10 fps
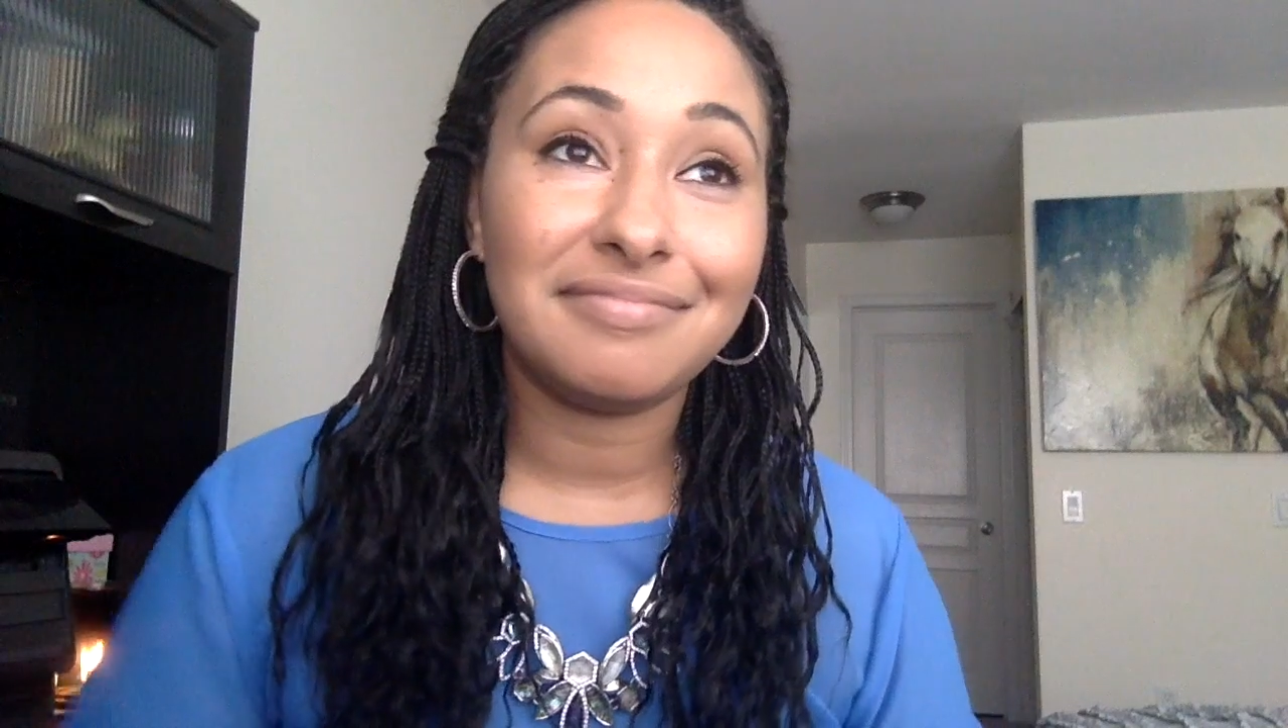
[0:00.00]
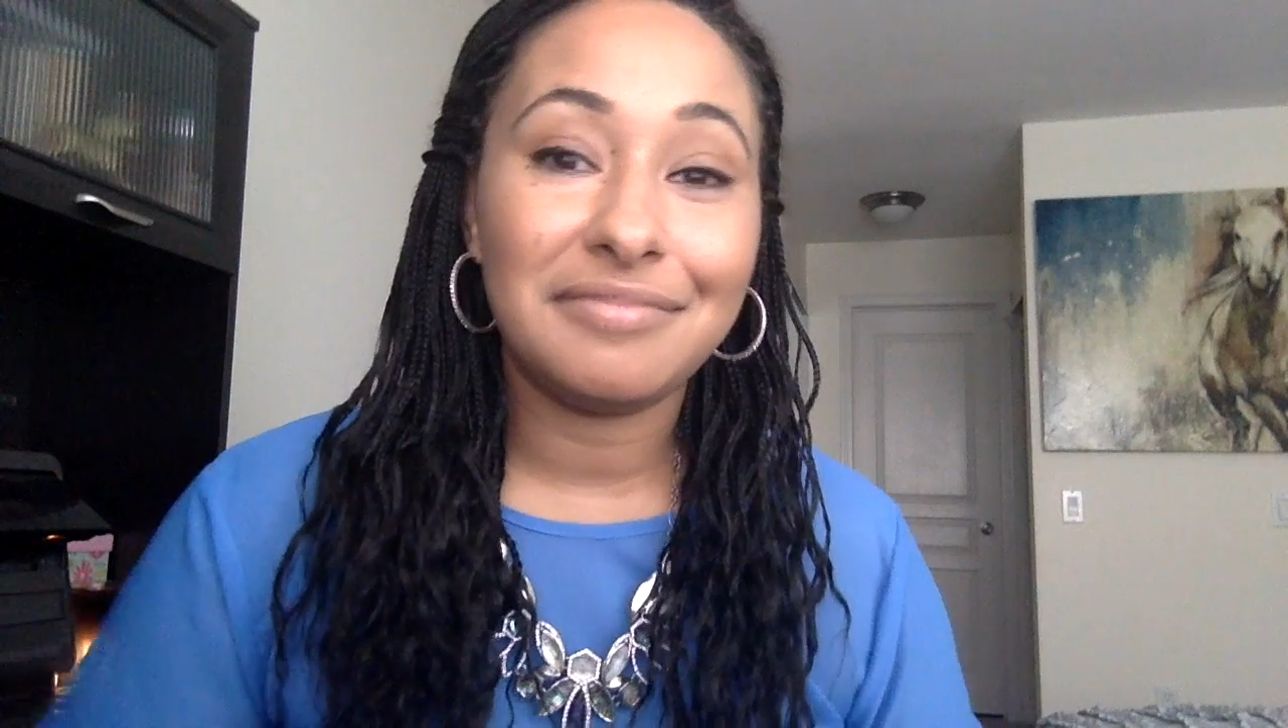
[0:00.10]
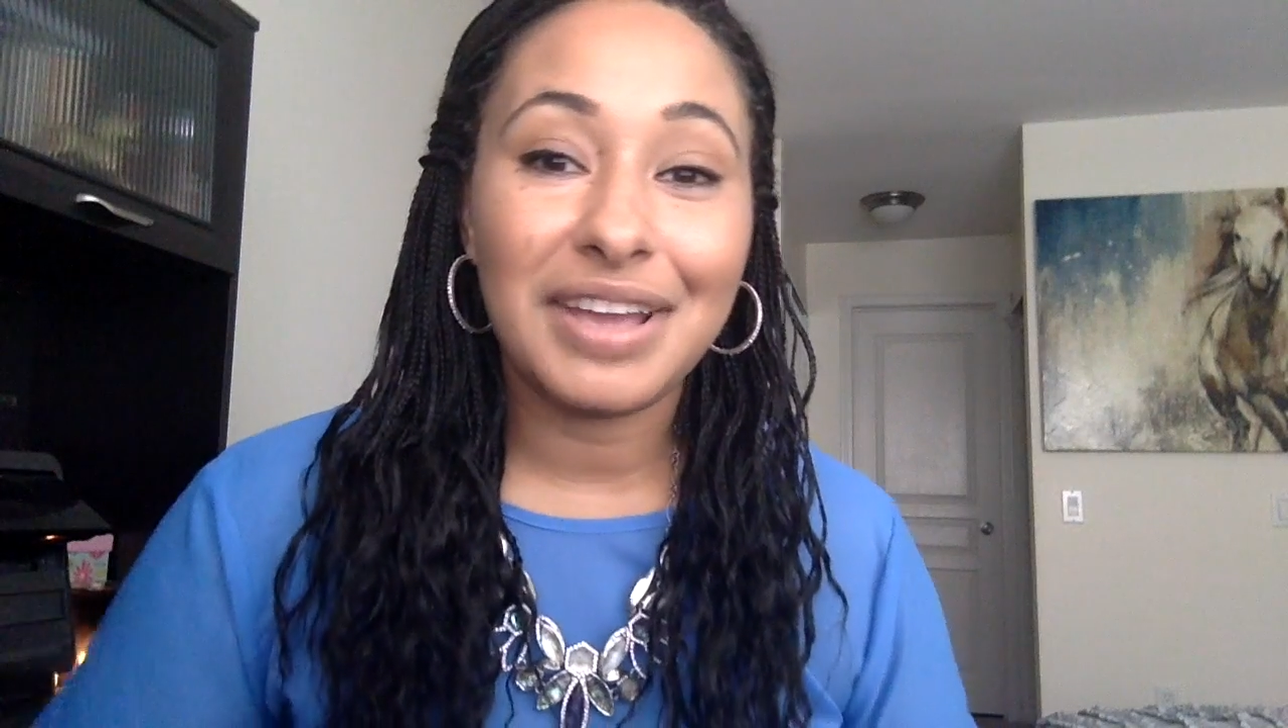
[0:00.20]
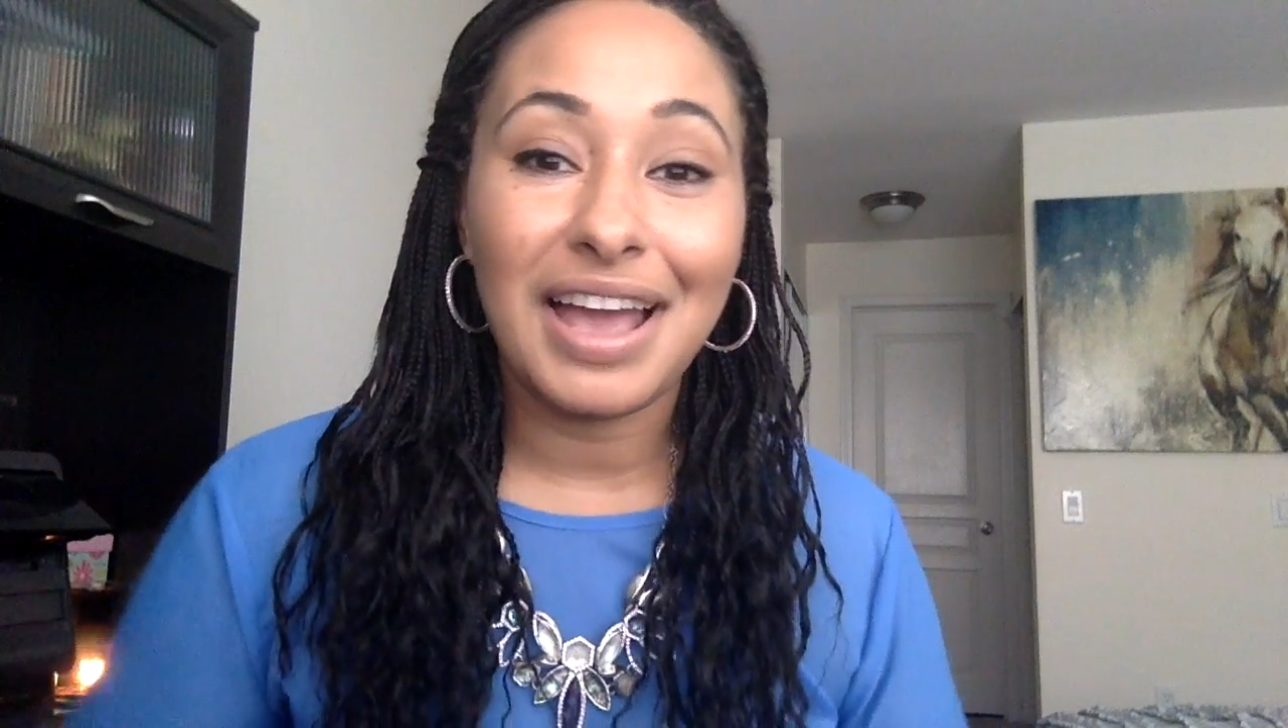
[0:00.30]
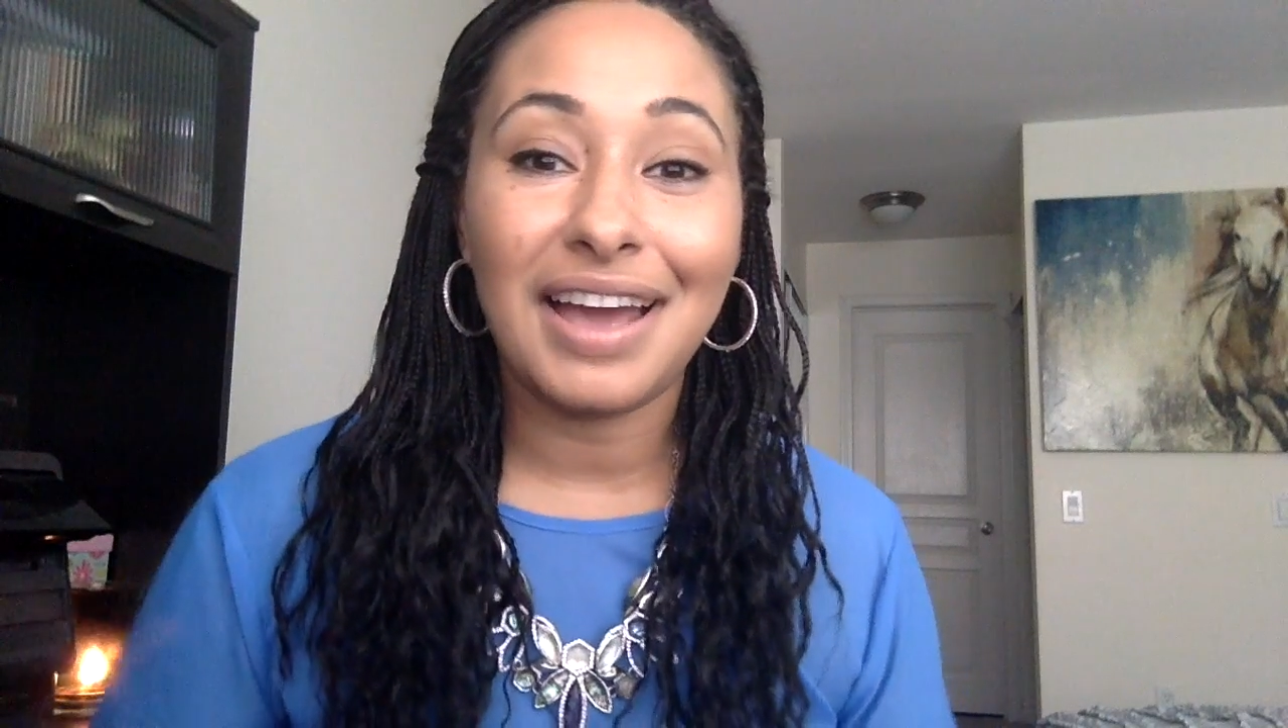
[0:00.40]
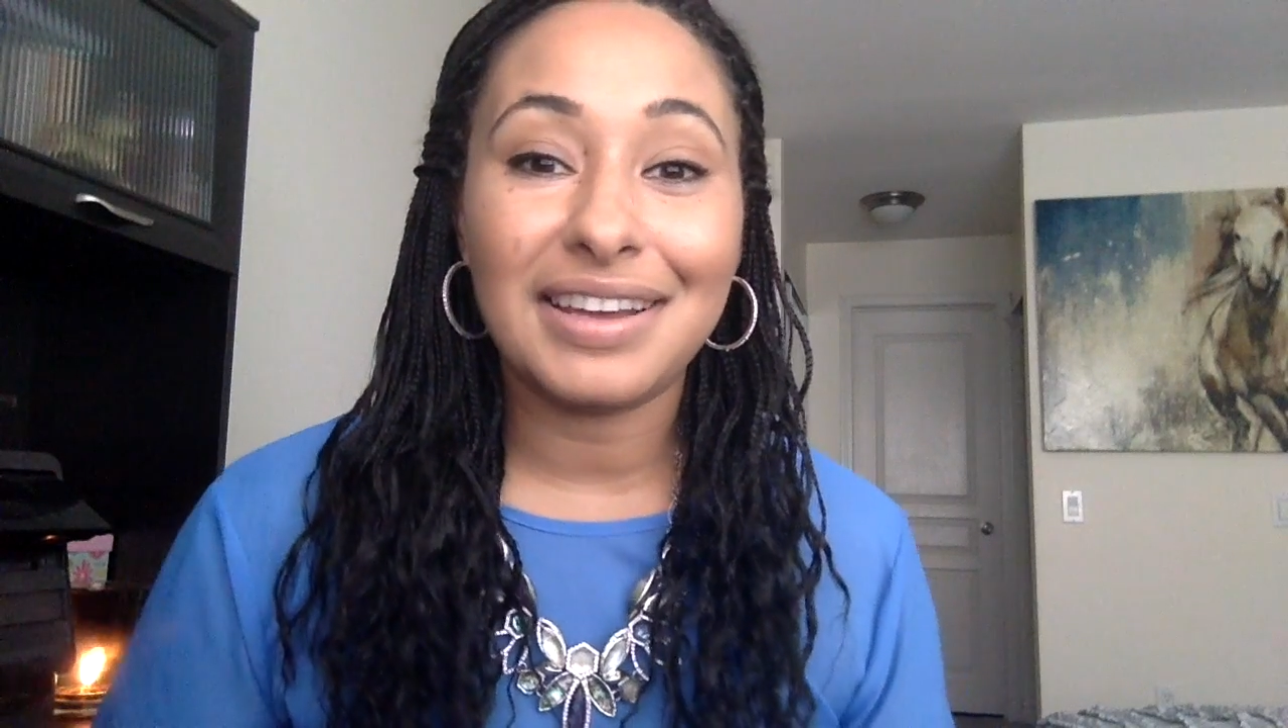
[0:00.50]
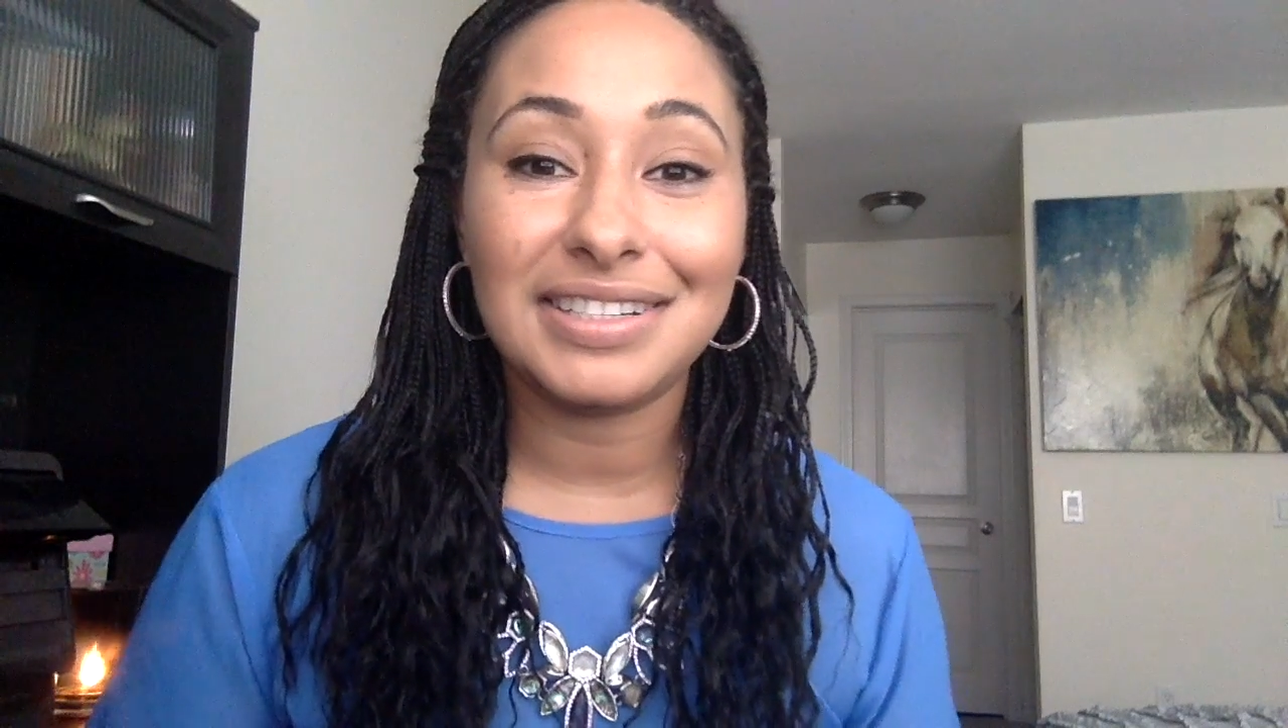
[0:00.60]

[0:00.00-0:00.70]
we had a